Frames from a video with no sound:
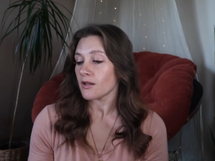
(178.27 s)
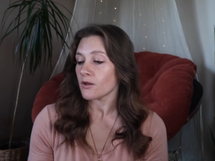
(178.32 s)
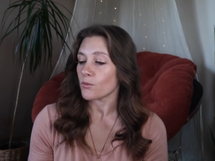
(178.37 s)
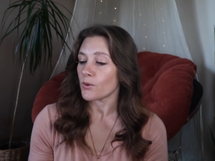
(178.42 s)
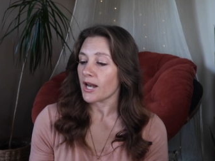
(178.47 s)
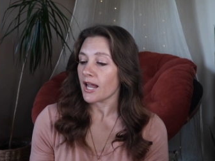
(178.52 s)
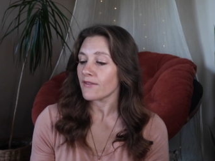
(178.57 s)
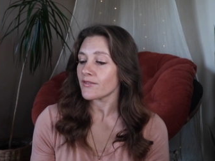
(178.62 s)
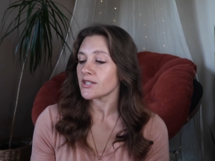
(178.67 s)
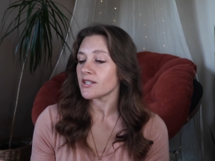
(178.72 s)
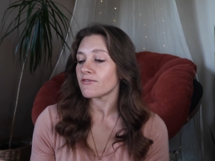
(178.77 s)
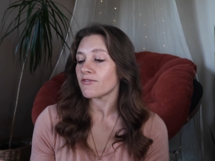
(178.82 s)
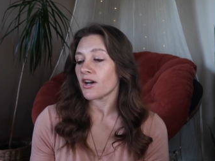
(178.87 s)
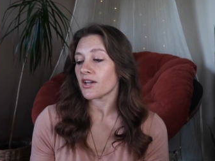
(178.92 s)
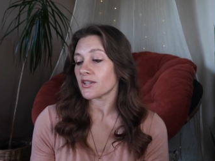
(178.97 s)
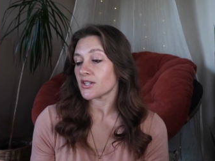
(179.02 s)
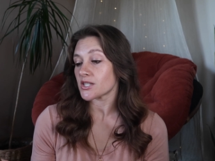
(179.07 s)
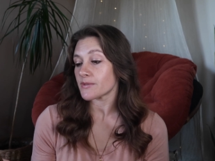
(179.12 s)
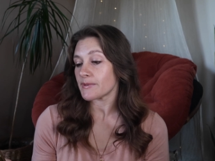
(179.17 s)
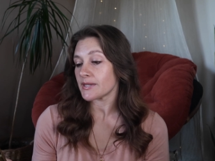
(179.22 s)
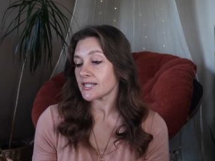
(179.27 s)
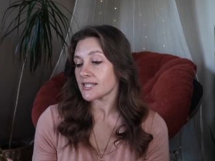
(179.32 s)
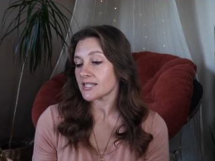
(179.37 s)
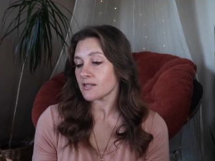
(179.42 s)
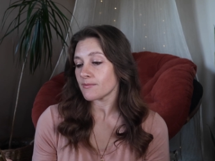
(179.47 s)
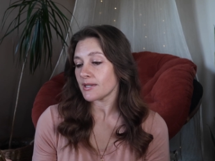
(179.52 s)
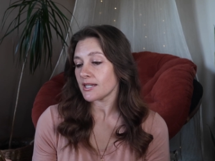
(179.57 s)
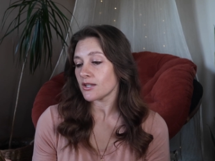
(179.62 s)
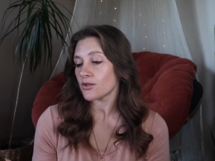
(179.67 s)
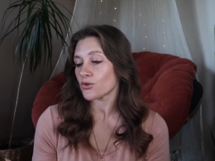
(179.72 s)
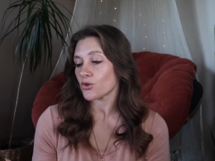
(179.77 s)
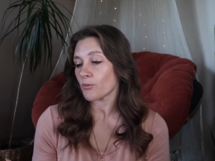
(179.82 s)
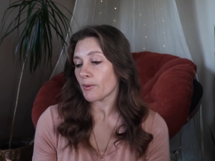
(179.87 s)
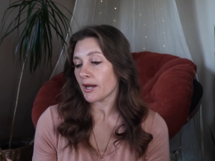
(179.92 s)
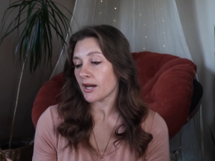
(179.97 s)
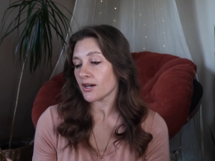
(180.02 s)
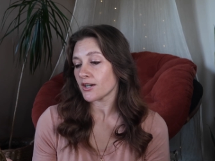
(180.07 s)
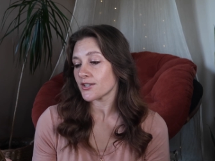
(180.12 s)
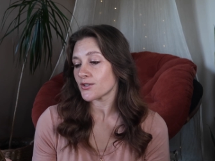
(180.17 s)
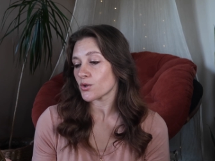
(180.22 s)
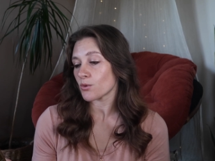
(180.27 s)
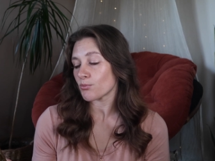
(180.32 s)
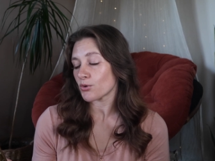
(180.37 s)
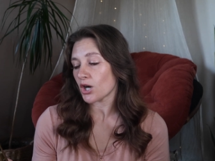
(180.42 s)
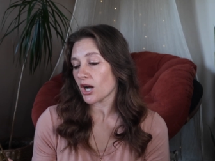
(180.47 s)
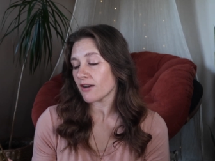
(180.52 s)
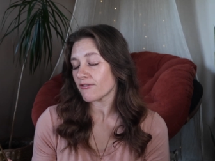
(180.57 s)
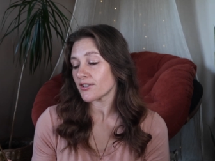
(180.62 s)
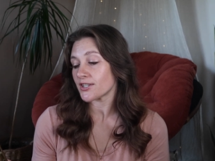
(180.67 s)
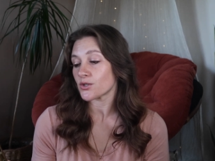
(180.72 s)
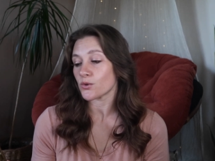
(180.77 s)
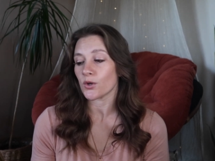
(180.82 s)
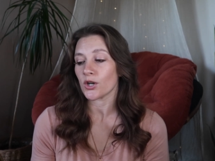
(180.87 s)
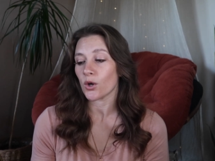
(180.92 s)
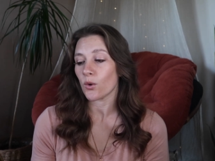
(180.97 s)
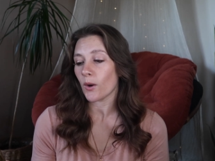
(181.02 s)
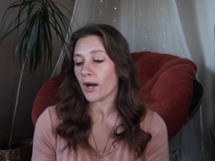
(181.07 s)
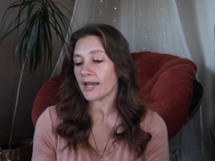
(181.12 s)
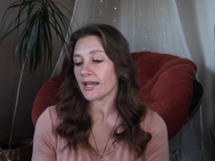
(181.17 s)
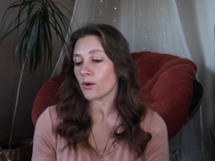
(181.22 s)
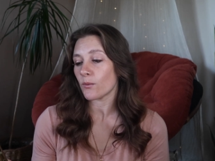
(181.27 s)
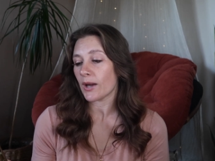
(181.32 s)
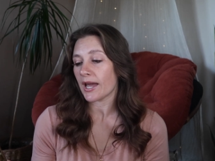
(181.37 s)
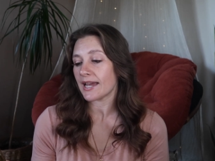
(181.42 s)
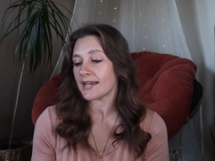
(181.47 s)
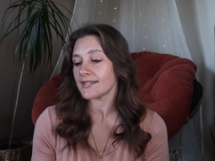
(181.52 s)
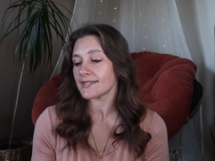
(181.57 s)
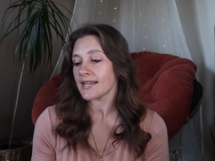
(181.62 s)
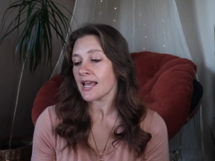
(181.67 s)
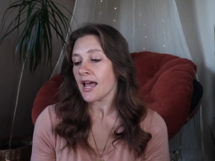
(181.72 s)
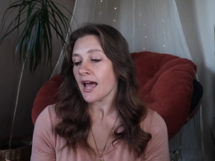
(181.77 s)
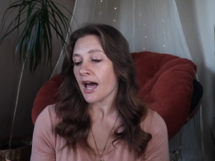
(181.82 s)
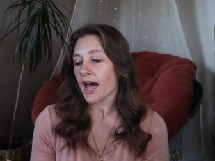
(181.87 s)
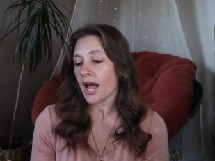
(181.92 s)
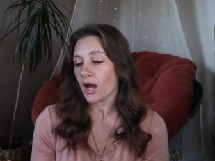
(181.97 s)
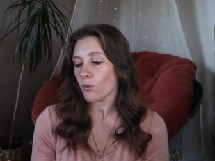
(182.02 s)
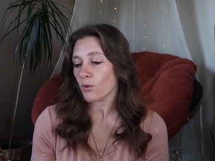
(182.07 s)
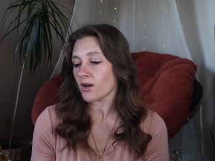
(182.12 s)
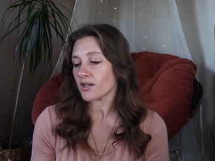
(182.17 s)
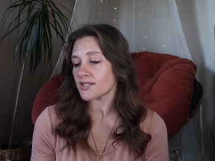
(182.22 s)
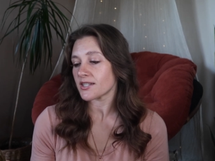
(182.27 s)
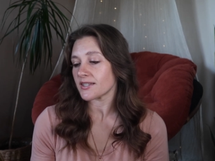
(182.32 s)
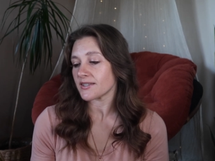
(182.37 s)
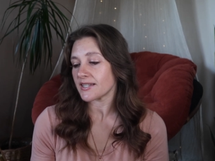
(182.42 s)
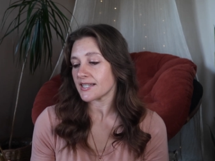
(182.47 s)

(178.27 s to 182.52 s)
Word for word: When Heavenly Father speaks to me through parents or prophets or in quiet ways, I want to